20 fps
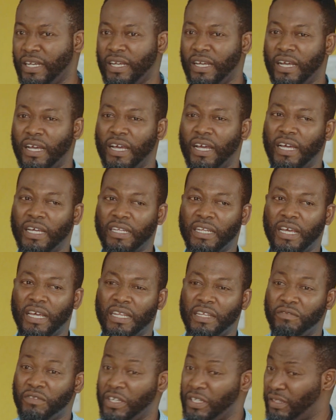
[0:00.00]
And
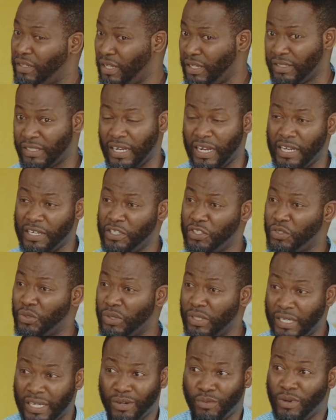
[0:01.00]
if there are things that I need to
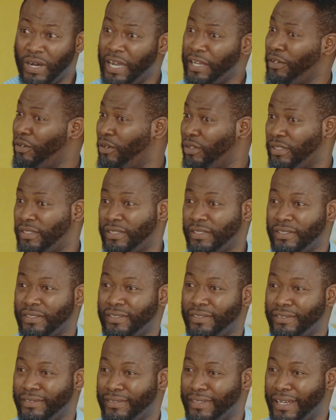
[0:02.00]
learn, why not?
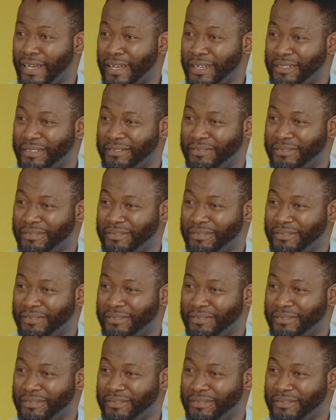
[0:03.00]
Yeah.